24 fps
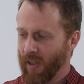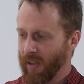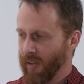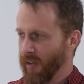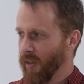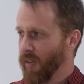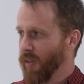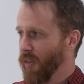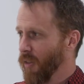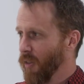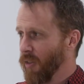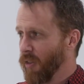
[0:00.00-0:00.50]

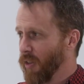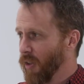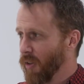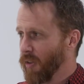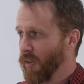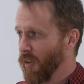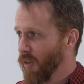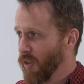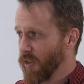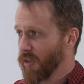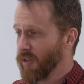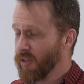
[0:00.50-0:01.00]

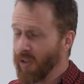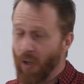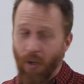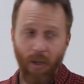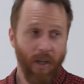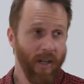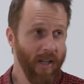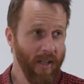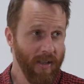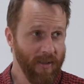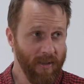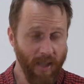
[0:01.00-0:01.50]
the
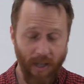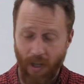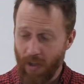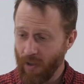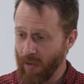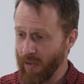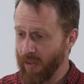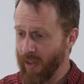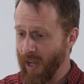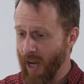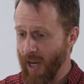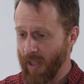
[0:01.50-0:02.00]
story is
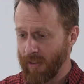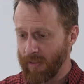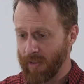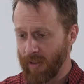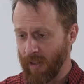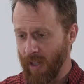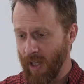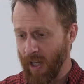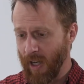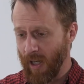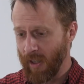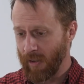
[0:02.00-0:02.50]
here that
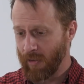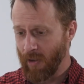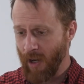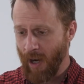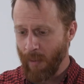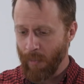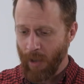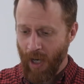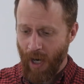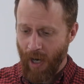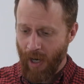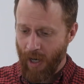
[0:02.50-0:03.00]

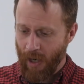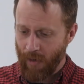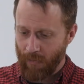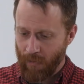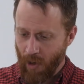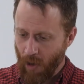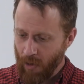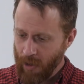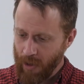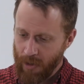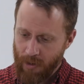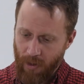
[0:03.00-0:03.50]
Graham and I have
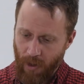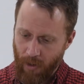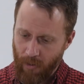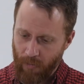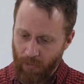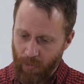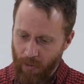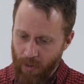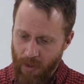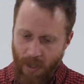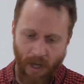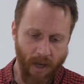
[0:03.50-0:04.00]
known each other
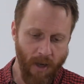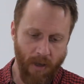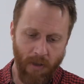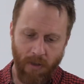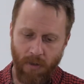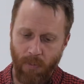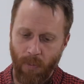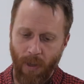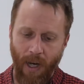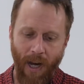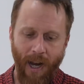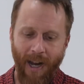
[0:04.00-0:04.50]
for
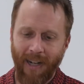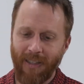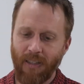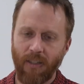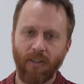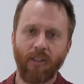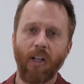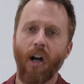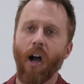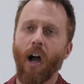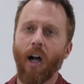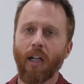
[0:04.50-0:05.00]
years, but I hadn't
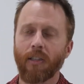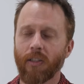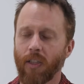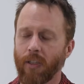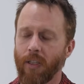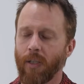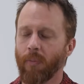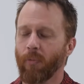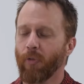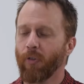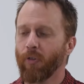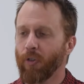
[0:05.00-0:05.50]
talked to
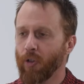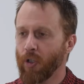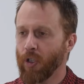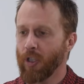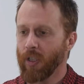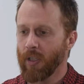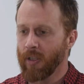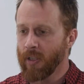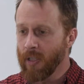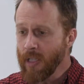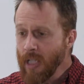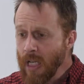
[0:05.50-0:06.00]
him for
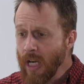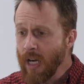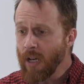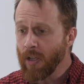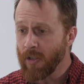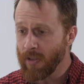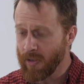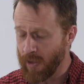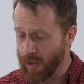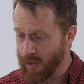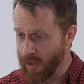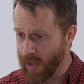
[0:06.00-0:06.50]

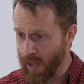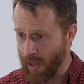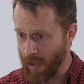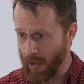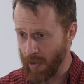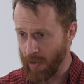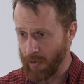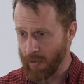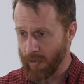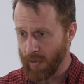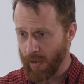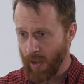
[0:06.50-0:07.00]
years and
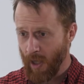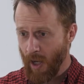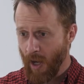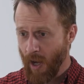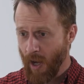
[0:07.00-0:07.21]
years.